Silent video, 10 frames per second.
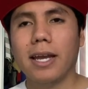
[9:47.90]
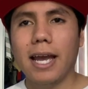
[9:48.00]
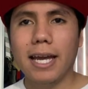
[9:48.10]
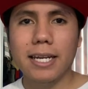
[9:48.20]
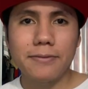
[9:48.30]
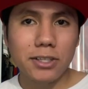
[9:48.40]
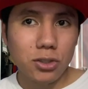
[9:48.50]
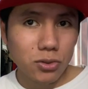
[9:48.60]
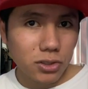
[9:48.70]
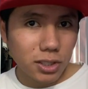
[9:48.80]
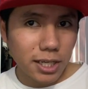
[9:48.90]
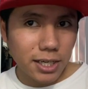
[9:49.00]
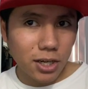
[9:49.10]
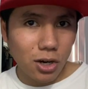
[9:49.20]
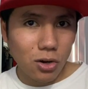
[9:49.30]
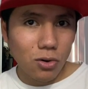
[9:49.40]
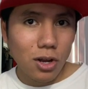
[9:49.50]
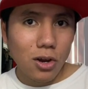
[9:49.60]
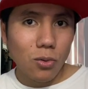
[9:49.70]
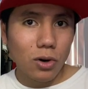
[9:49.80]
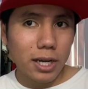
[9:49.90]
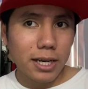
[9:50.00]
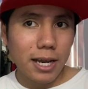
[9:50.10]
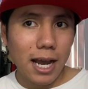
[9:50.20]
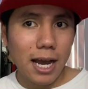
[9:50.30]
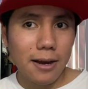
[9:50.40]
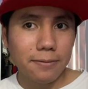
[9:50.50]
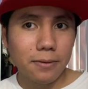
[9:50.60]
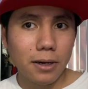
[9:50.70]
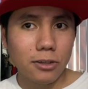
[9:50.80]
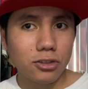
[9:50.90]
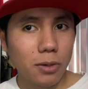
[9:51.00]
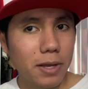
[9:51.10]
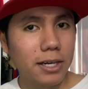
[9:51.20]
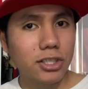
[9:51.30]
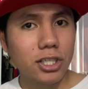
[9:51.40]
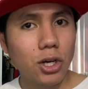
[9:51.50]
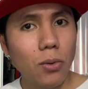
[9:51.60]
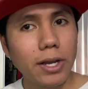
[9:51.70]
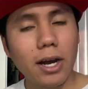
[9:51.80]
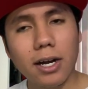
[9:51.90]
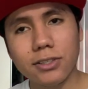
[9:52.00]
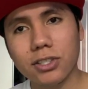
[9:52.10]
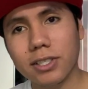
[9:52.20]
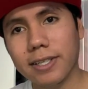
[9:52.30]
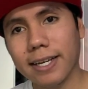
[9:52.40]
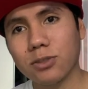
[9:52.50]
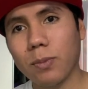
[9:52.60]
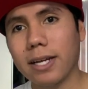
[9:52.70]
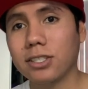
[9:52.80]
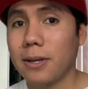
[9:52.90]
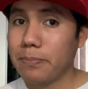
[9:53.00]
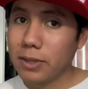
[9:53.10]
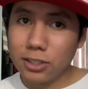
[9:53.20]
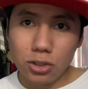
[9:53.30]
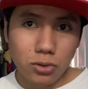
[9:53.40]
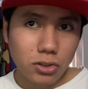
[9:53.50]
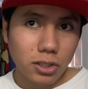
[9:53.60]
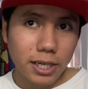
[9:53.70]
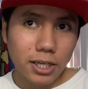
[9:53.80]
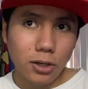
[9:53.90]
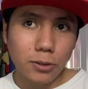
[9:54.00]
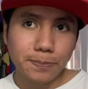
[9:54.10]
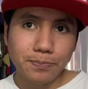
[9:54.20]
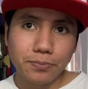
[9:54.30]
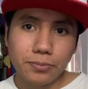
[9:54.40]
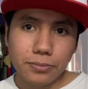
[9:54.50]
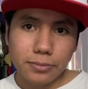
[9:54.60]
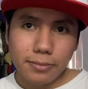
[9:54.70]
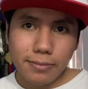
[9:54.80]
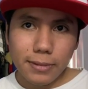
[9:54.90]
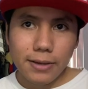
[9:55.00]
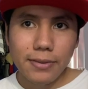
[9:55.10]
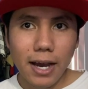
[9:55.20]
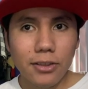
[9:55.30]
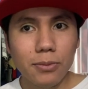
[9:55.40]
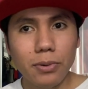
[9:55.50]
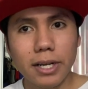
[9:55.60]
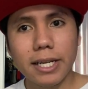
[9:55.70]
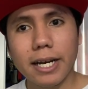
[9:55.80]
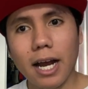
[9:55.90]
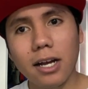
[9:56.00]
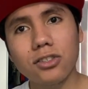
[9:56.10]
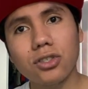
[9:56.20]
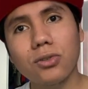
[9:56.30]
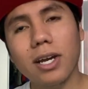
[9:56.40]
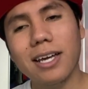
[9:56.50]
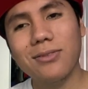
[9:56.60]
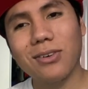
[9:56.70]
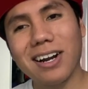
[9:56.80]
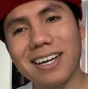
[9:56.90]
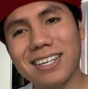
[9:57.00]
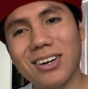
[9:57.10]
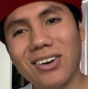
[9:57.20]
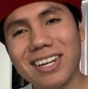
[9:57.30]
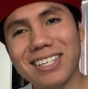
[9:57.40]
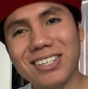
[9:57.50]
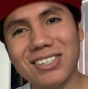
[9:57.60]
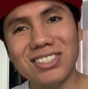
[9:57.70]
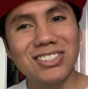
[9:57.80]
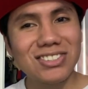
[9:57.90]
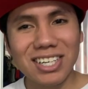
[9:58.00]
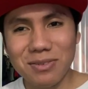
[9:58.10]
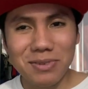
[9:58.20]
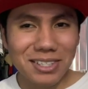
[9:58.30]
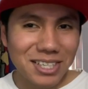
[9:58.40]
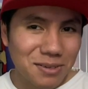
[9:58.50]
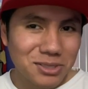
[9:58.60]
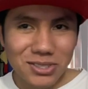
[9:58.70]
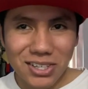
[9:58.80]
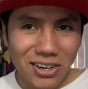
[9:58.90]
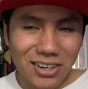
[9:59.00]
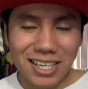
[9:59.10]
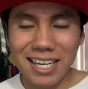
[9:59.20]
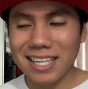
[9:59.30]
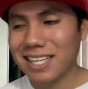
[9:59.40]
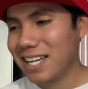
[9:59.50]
And if they choose to let it go, we're gonna have some energy going on to the next match. They choose to let it go, Now they bring in an Azu, and what I'm gonna go ahead and do is try to build up to the Hurricane.